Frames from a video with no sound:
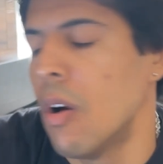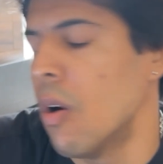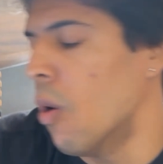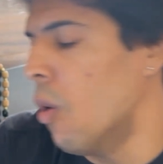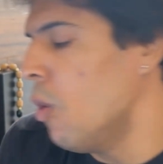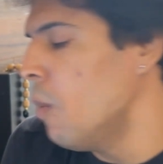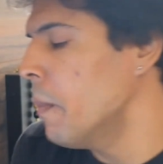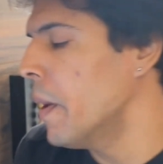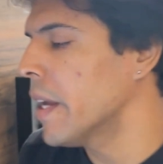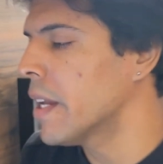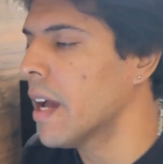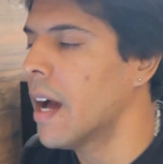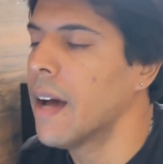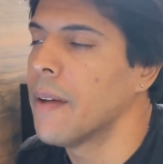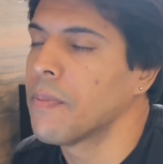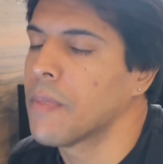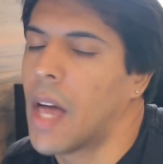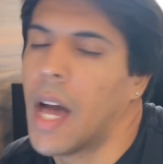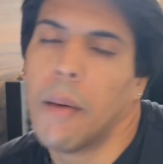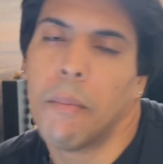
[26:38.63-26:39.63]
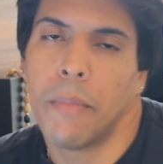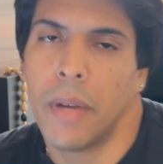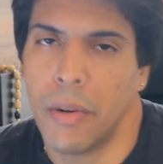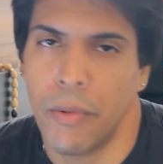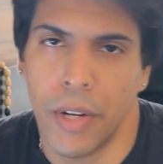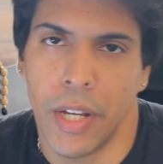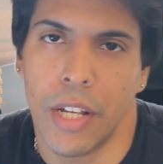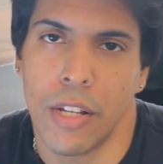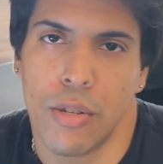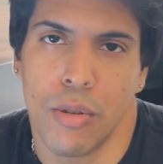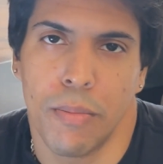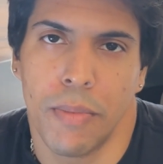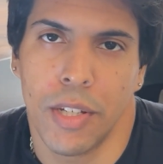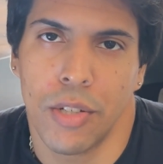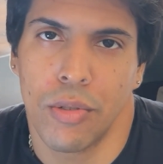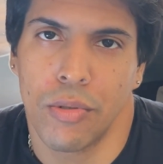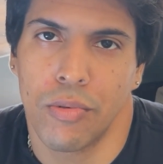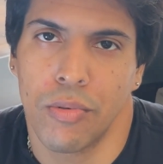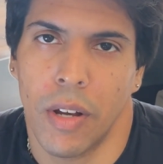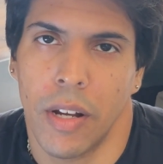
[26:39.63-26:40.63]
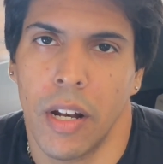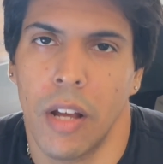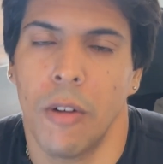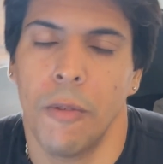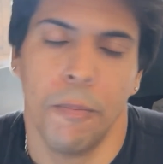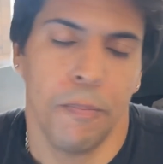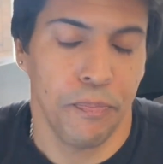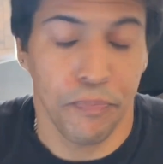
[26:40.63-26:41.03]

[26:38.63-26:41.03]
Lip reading: Oh my god, I'm very into visuals right now.